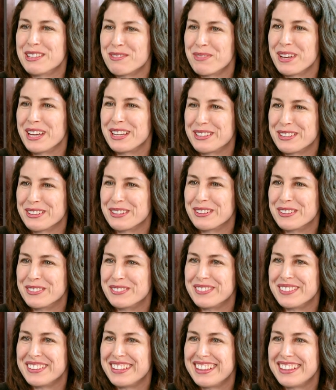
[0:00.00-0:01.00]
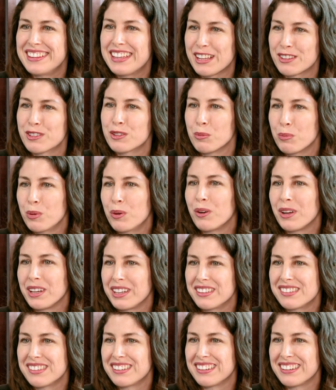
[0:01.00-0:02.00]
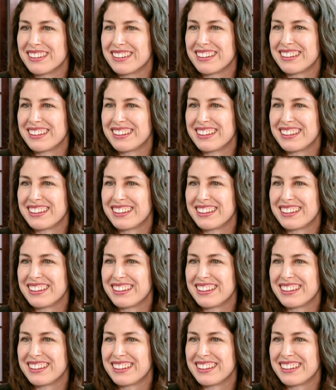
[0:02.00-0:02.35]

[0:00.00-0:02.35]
the bedroom. That's the point, isn't it?